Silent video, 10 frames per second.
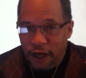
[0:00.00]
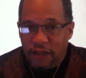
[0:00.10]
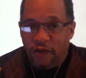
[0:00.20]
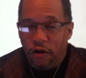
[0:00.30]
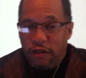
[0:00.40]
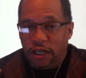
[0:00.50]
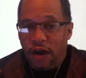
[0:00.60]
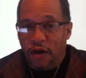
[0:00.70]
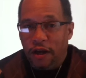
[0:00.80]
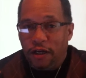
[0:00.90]
As far as
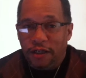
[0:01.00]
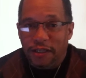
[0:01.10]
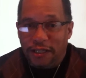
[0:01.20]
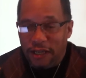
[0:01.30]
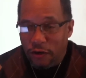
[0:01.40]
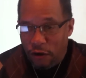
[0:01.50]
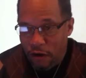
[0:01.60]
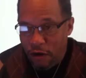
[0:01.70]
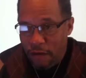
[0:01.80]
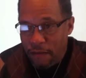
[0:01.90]
carrying a concealed
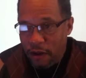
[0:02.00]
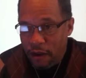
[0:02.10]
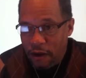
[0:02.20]
arm,